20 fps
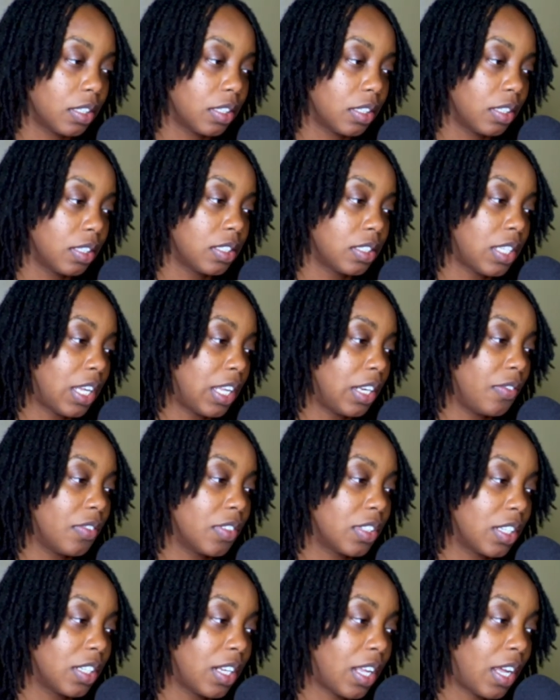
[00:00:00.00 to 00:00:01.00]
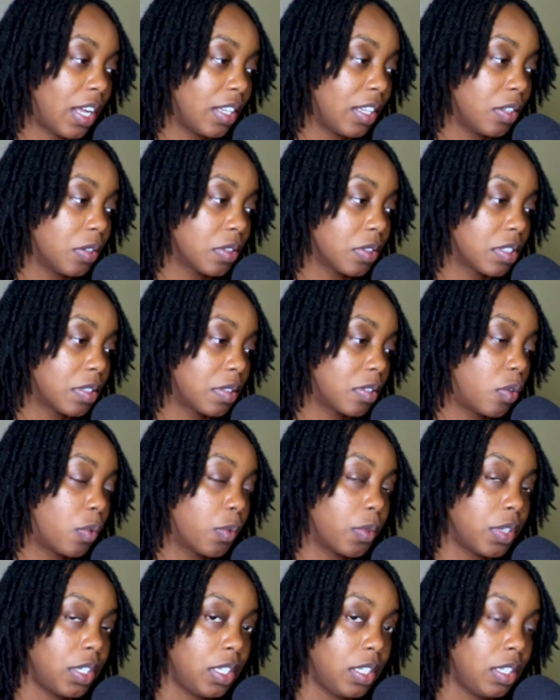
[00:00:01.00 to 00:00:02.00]
It's not even denial. It's
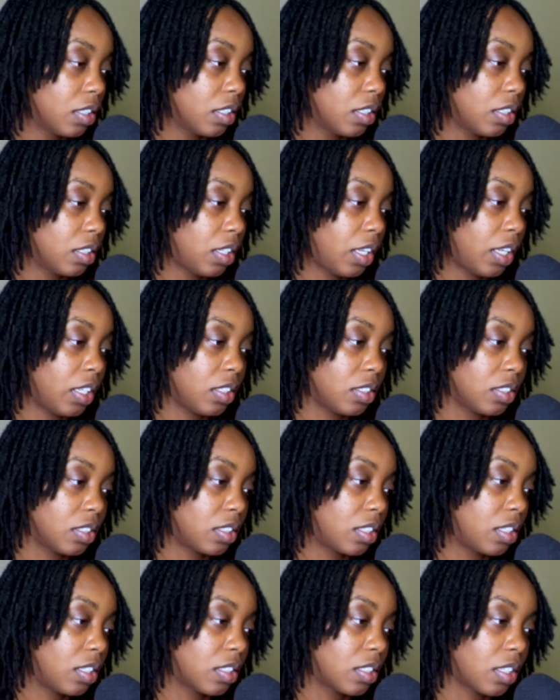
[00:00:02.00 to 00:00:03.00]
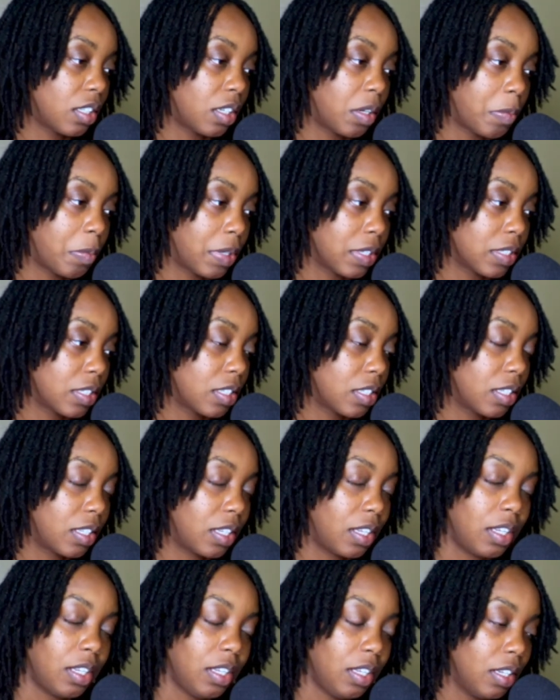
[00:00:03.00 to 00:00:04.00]
greed. That just gets under my
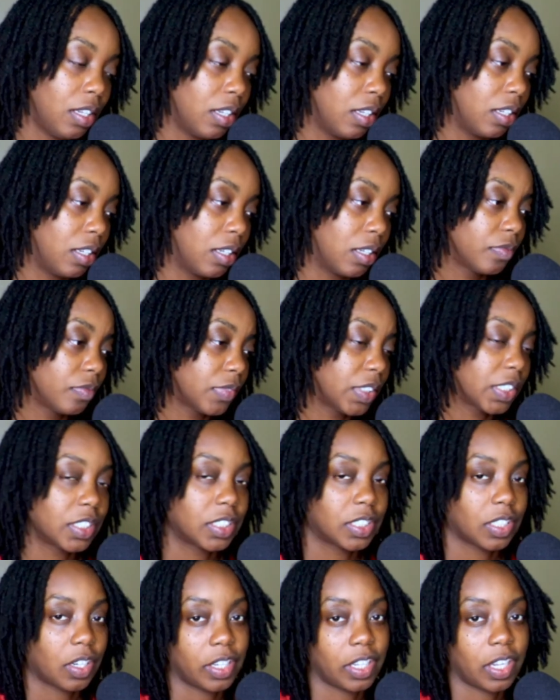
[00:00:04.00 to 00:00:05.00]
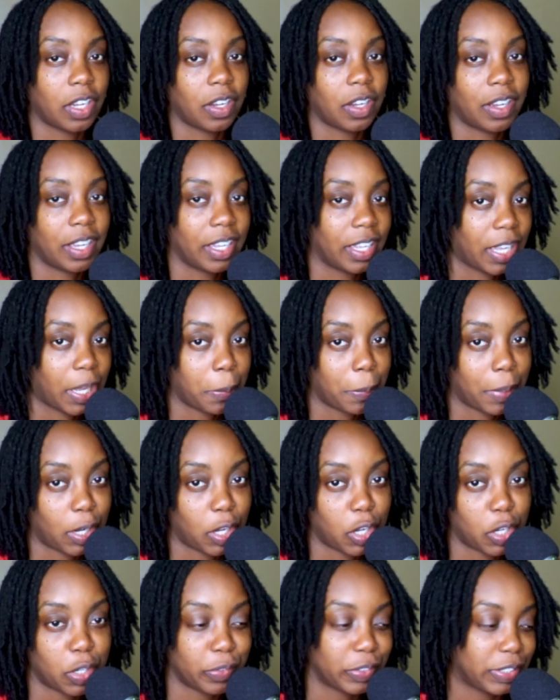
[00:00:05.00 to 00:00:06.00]
skin. Sorry, y'all. I ain't had my
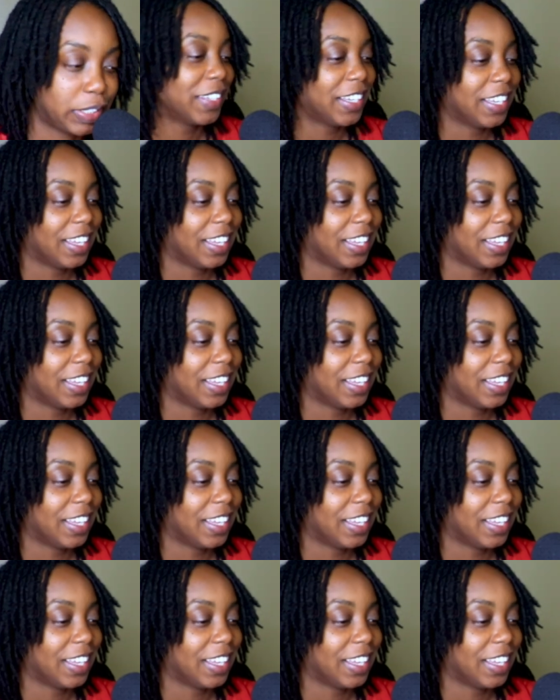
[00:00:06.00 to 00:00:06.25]
coffee.